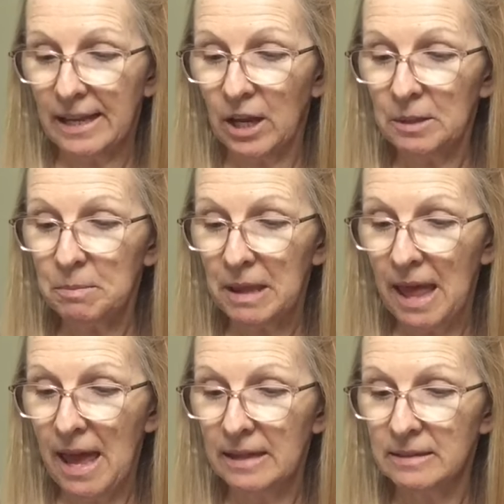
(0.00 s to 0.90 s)
I got a
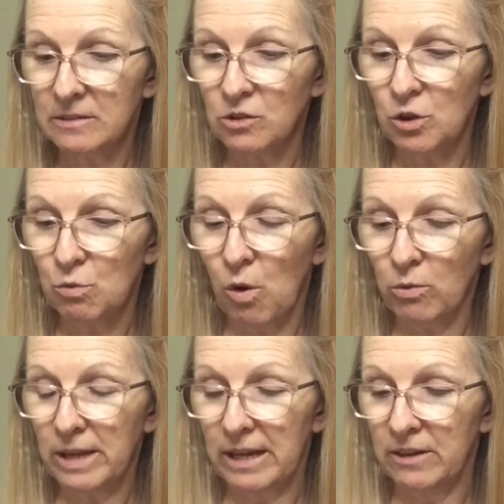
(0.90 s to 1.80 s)
plan so you
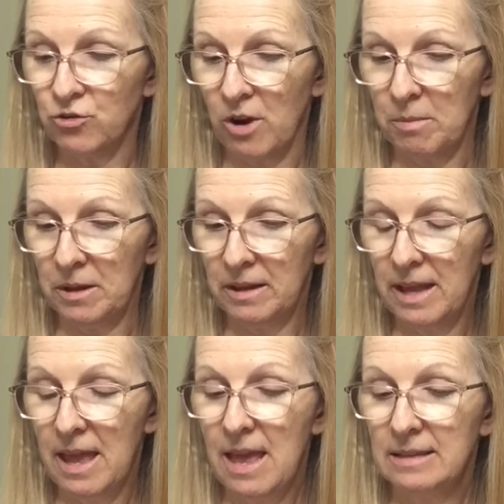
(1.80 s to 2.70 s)
won't get in trouble,
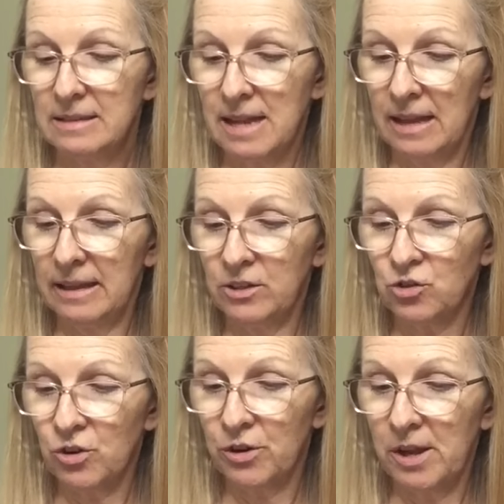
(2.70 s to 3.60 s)
Stanley
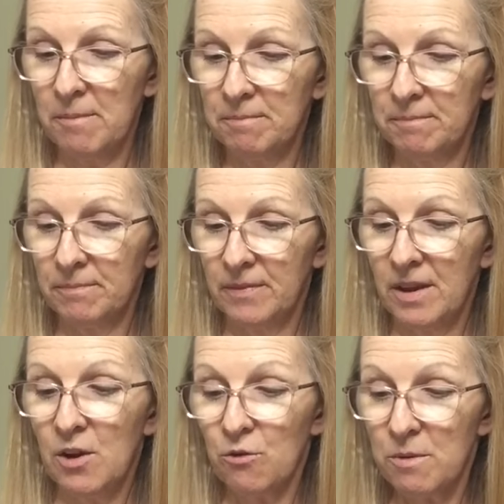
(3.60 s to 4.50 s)
assured him.
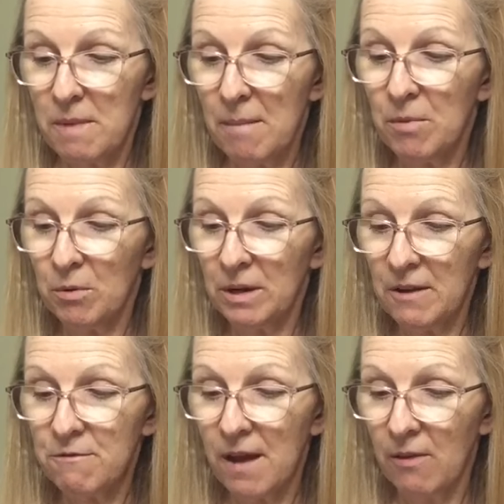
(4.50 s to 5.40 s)
Remember when
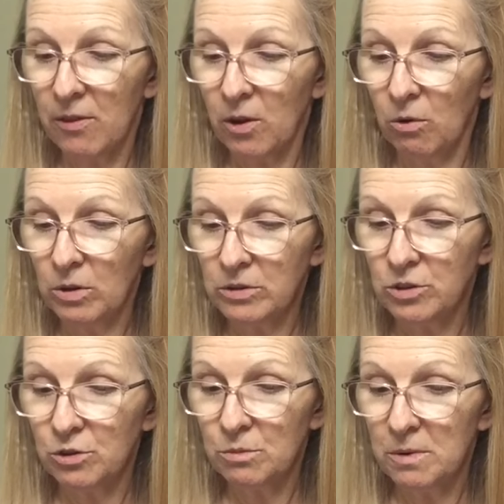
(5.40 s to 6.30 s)
I found the gold
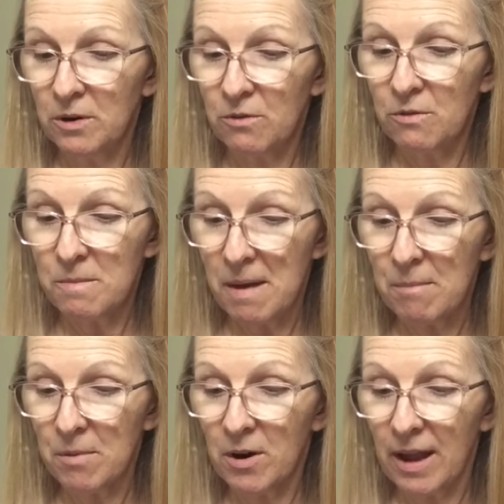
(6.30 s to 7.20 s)
tube?
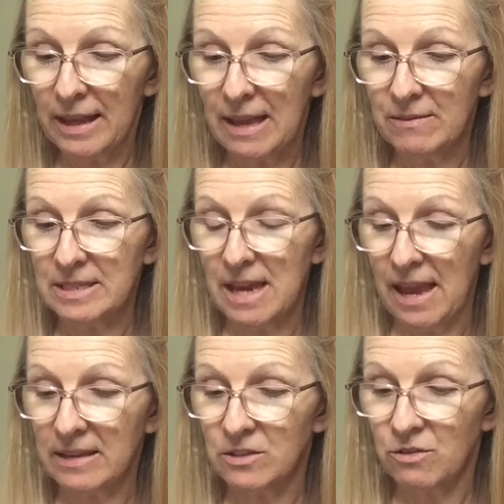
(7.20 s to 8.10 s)
Remember I gave it to
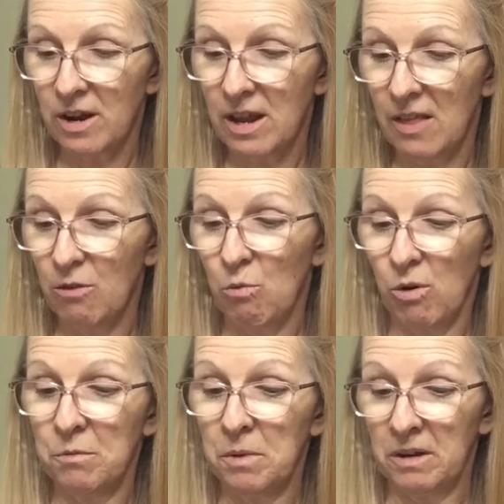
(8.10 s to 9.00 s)
X-Ray and the
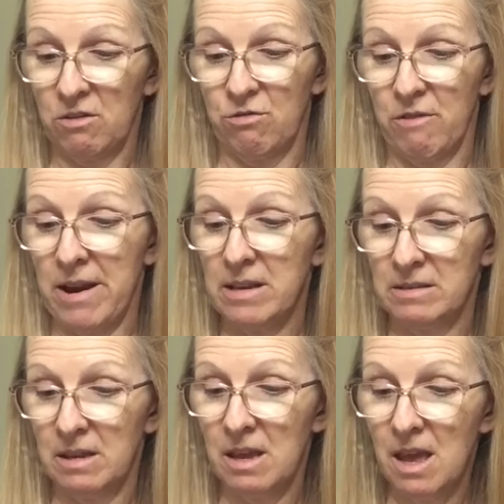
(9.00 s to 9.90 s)
warden went
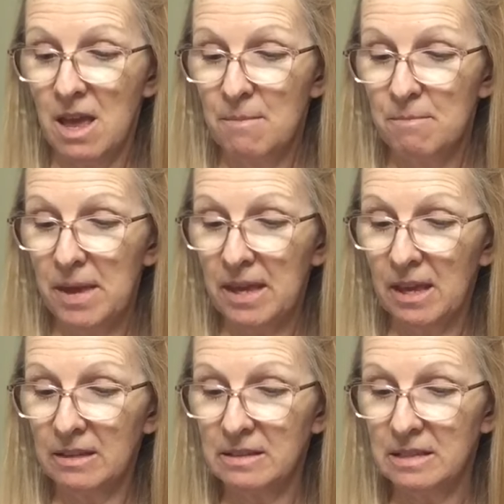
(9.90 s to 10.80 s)
crazy,
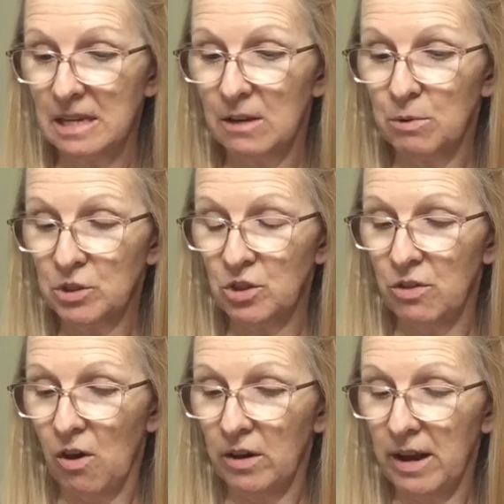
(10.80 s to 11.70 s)
making us dig where she
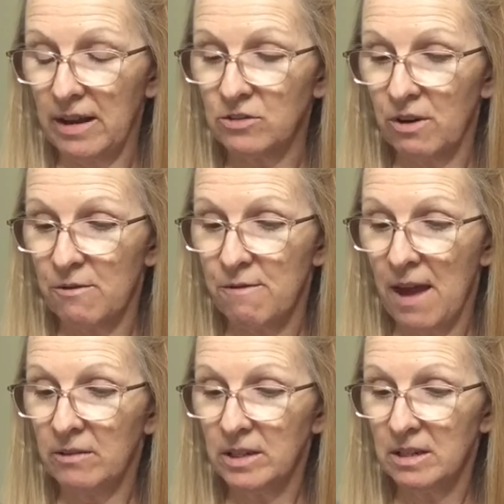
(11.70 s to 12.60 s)
thought X-Ray
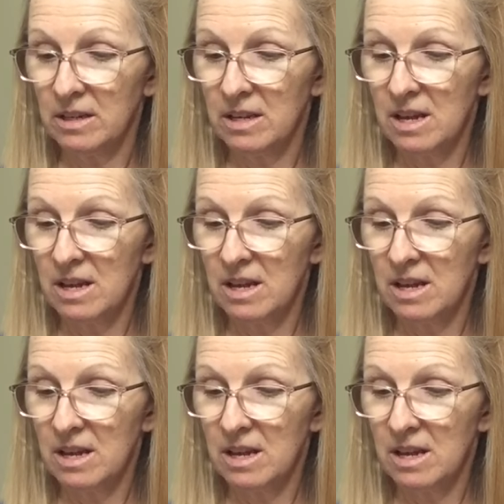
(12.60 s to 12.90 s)
found it?